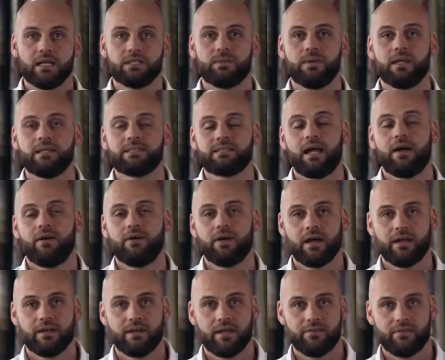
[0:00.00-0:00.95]
as well as
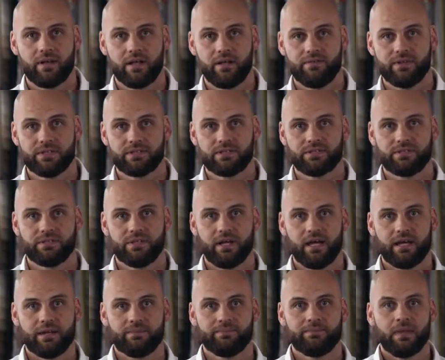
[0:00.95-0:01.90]
Ariande velvets
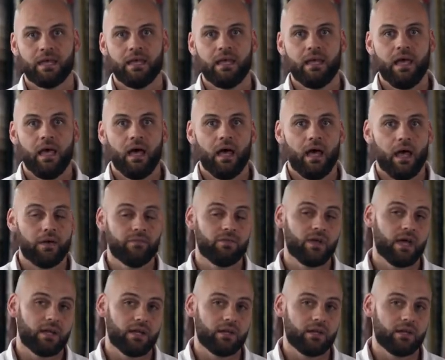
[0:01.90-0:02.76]
today. If you have